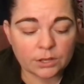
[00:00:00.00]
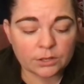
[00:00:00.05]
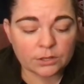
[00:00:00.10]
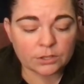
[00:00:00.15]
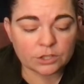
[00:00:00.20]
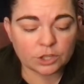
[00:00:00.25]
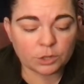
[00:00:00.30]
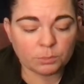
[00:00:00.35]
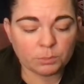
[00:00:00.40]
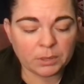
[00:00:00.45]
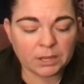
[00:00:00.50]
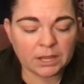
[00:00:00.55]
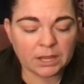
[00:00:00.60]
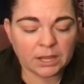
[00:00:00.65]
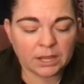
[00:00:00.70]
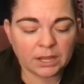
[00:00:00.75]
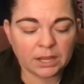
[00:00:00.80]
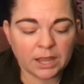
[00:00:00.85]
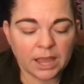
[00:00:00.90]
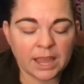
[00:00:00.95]
to
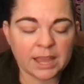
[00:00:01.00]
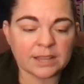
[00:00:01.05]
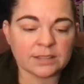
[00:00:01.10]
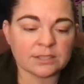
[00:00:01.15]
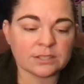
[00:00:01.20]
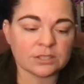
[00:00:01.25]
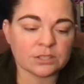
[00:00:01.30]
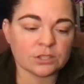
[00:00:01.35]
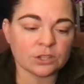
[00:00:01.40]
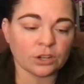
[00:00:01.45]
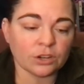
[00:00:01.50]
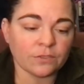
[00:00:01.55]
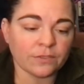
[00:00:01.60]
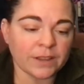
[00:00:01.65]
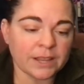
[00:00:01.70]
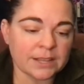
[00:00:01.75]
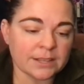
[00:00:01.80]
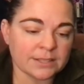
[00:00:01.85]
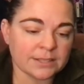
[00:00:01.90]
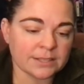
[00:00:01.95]
being a
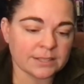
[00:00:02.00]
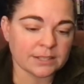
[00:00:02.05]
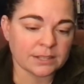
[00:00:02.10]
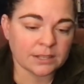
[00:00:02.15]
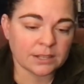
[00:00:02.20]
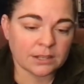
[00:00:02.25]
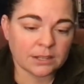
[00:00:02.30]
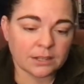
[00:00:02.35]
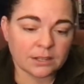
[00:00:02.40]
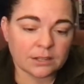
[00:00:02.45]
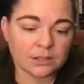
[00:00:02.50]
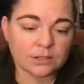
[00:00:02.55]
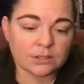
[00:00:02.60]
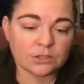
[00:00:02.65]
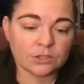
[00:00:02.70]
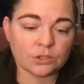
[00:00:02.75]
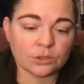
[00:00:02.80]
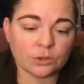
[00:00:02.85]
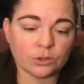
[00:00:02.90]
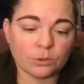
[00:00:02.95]
service
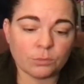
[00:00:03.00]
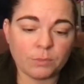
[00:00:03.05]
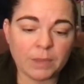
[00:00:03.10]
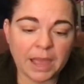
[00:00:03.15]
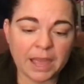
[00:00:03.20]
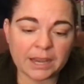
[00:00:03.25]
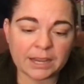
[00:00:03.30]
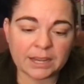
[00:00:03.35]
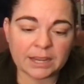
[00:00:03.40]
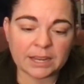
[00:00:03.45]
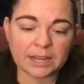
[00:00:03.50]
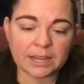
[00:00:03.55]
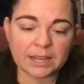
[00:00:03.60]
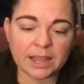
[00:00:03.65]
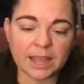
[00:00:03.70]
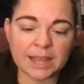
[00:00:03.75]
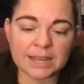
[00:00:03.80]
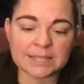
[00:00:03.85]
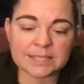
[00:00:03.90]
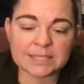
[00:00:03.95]
to
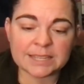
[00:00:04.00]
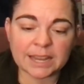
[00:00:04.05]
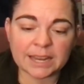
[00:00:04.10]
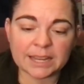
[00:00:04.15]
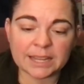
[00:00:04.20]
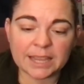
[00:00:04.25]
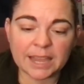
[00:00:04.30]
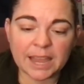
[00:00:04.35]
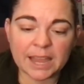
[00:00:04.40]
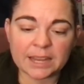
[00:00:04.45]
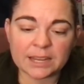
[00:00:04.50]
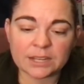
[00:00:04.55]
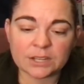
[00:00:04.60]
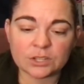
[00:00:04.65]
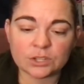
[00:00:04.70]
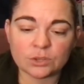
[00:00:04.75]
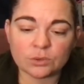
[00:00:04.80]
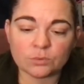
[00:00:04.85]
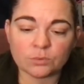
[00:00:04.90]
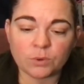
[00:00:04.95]
humanity and
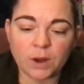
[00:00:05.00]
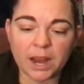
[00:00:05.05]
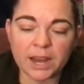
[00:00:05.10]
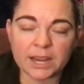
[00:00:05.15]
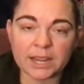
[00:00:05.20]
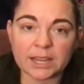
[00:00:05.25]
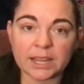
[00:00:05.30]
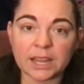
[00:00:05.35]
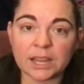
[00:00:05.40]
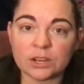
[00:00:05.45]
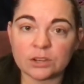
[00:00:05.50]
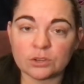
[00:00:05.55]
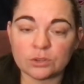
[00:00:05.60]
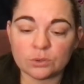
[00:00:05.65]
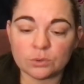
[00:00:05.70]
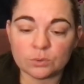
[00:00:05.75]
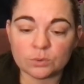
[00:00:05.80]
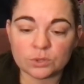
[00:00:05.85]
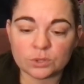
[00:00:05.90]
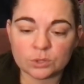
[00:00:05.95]
dedicated to writing a
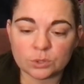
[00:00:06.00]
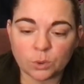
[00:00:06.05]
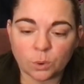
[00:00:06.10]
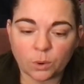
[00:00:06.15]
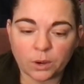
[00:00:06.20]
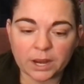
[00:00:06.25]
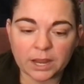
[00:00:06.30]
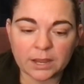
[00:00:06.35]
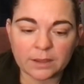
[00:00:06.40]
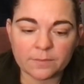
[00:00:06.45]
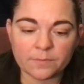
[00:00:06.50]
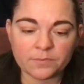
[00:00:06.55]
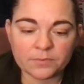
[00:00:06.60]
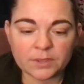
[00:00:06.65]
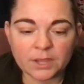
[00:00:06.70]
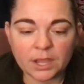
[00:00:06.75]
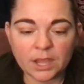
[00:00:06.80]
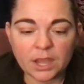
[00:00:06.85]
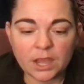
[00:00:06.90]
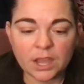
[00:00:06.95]
new story.
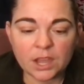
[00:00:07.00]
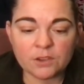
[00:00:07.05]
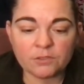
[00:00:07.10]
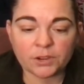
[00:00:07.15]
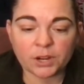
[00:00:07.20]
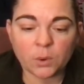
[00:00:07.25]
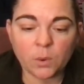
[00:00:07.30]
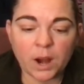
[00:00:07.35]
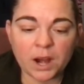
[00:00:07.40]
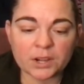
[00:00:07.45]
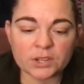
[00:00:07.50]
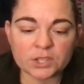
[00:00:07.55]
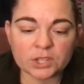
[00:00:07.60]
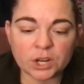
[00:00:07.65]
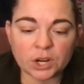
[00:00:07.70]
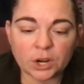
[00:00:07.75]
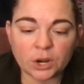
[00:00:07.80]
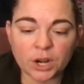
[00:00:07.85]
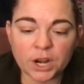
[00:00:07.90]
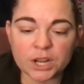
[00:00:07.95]
It requires
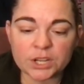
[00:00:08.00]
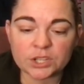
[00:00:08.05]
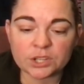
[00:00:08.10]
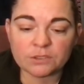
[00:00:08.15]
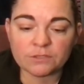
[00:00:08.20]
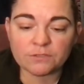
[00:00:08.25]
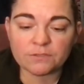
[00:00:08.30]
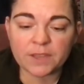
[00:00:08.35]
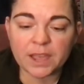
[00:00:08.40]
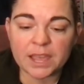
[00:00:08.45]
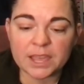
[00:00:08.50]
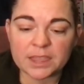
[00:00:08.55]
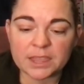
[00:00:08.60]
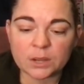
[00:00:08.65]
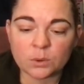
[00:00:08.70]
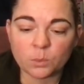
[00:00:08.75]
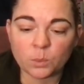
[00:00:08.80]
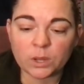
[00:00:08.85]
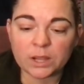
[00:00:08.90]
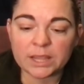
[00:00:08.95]
courage and faith
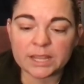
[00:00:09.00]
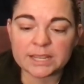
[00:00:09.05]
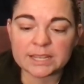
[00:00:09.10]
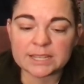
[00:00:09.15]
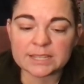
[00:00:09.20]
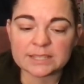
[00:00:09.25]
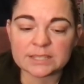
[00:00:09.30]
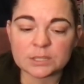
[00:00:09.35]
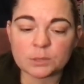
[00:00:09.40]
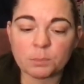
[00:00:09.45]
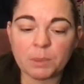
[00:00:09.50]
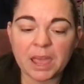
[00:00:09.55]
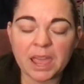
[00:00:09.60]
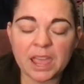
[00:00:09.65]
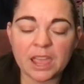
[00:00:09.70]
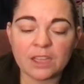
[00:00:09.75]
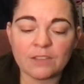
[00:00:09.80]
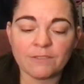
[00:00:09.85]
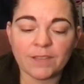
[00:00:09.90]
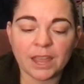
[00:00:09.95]
and willingness to
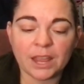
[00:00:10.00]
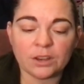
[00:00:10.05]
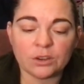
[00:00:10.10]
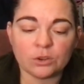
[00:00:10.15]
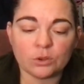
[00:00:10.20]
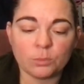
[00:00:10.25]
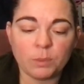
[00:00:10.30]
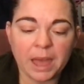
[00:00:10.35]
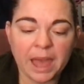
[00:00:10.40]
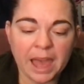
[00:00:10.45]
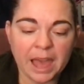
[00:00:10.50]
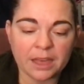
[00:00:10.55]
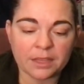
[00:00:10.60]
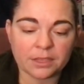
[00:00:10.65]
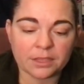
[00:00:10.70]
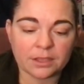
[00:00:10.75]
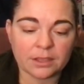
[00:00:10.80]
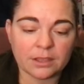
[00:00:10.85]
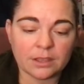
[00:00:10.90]
pave a new path.